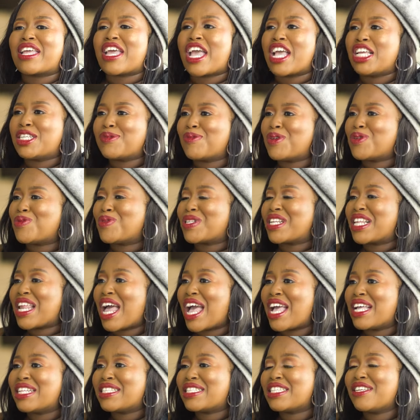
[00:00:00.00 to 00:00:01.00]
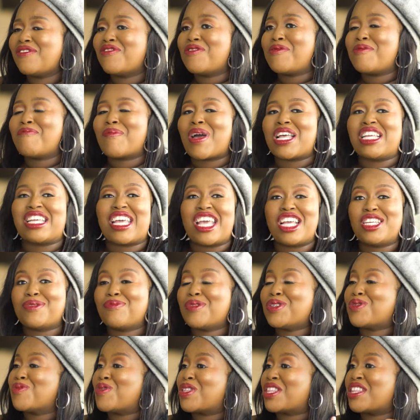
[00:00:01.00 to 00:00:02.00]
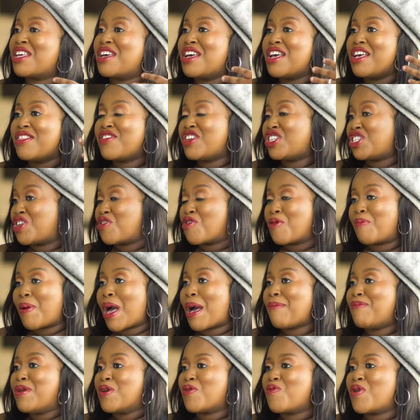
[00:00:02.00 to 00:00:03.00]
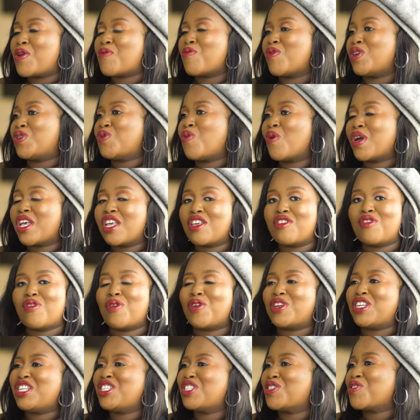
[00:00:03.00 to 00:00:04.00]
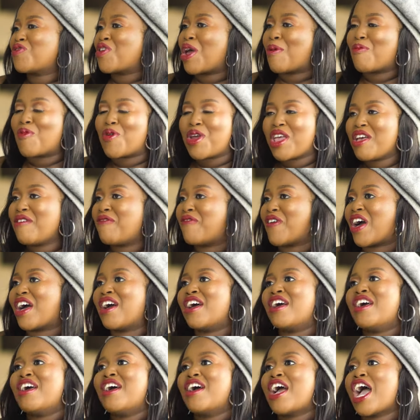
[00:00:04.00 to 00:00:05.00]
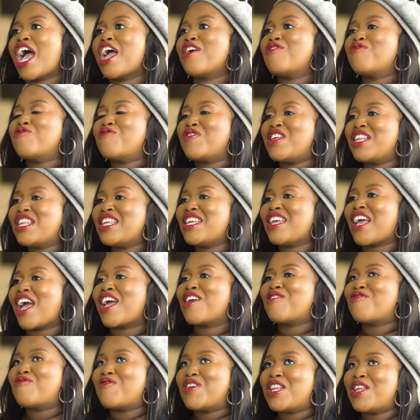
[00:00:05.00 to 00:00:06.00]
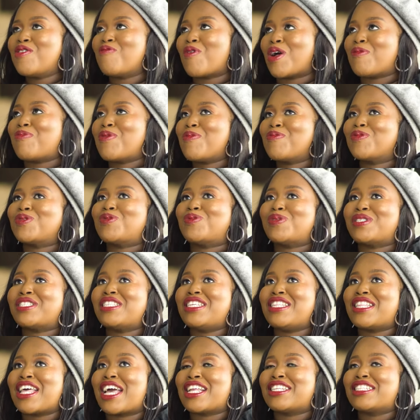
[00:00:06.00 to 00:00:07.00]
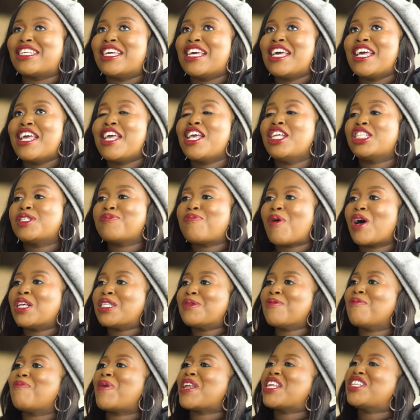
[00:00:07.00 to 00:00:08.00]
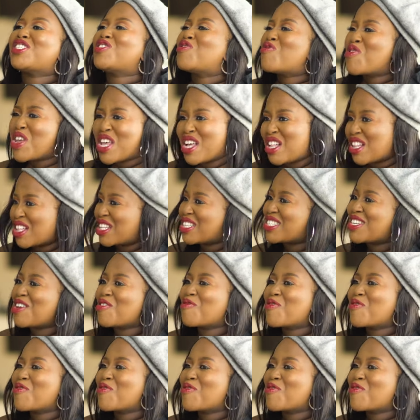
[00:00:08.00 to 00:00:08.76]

engagement with clients, even in my engagement with the general public, when we're talking, you know, on Instagram, wherever, I really, I really want people to see that it's possible, but it's real. It's